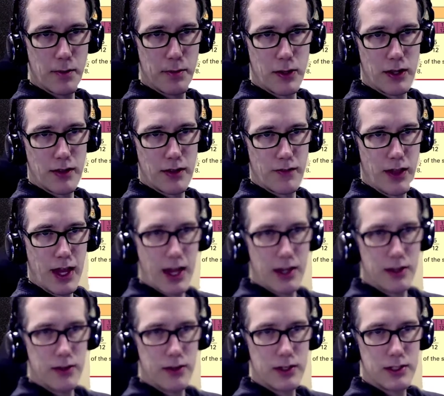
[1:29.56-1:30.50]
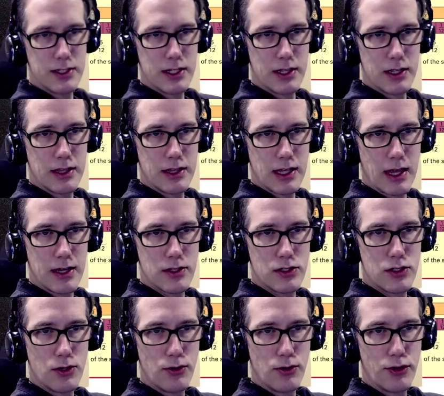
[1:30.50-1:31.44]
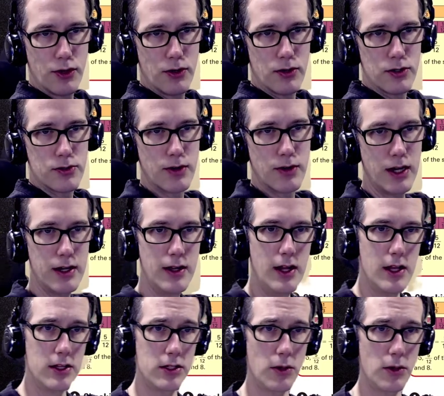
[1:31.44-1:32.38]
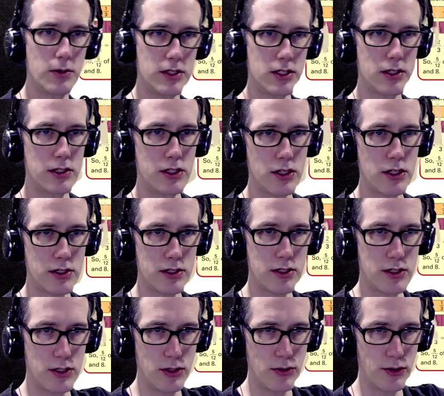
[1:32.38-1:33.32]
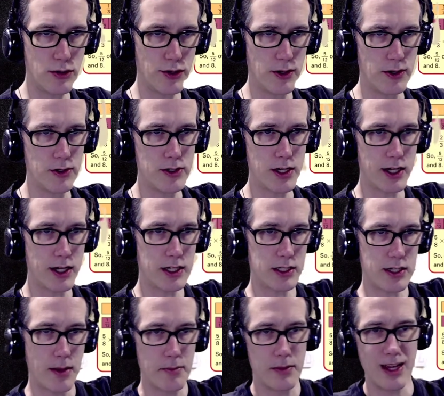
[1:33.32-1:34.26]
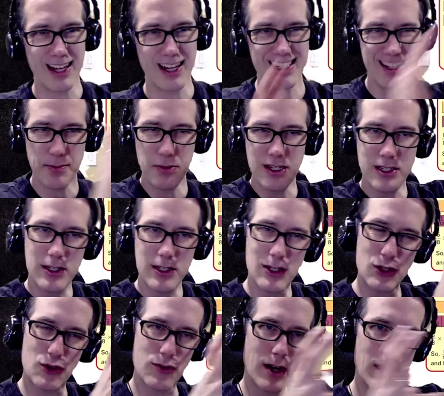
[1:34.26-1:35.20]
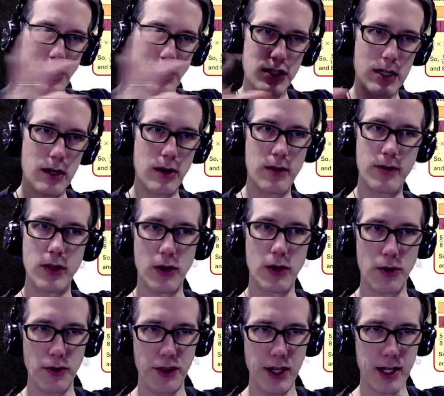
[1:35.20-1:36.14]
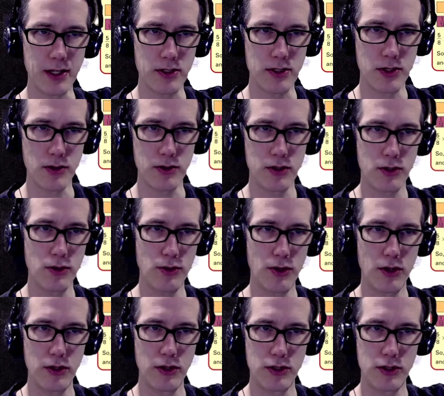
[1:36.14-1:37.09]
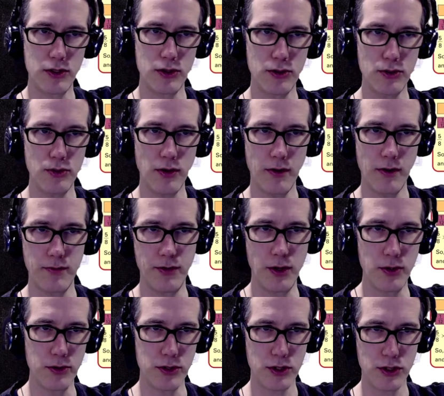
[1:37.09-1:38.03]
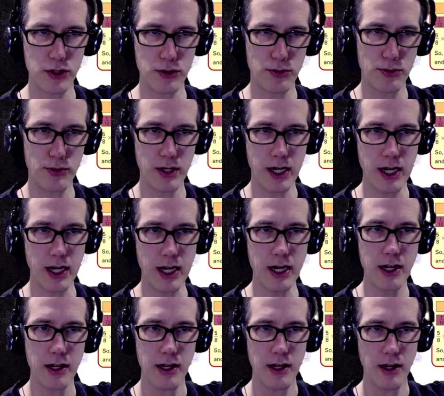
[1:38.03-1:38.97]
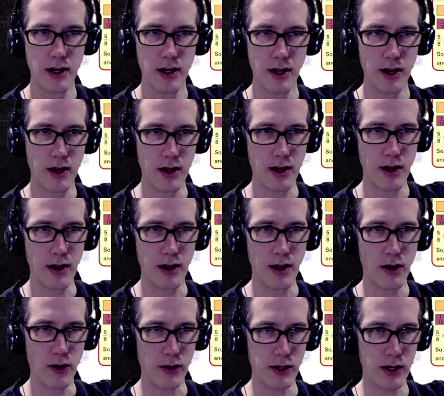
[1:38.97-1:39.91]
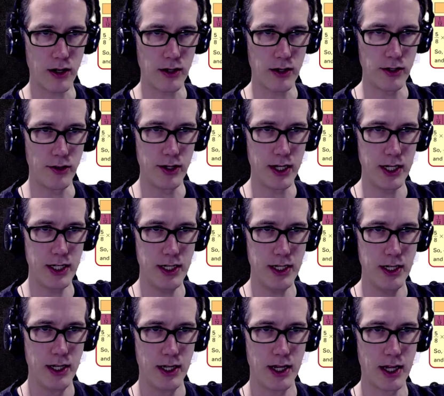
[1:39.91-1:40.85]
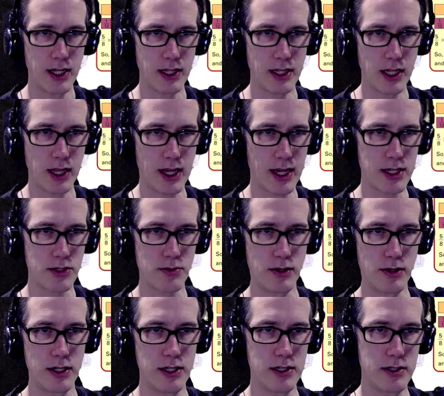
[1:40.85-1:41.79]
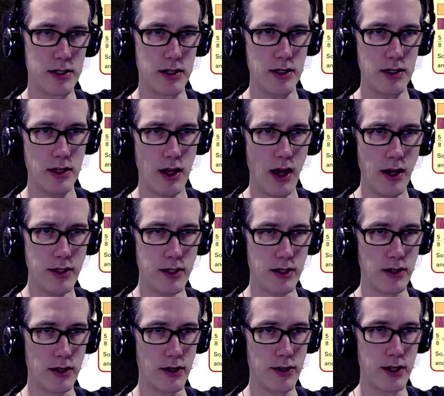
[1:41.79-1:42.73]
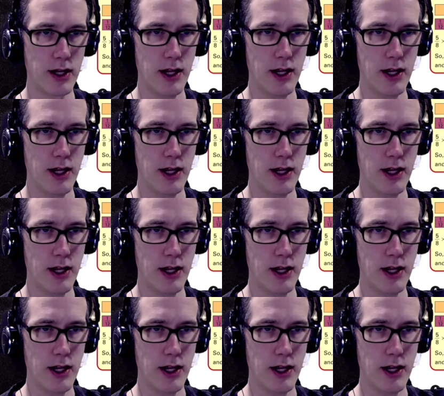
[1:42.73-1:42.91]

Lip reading: all of that, you can see that that is 2/3, right? So it's just 2/3, except it's stretched out over the whole thing. So two of those three are colored in, and the last one is uncolored.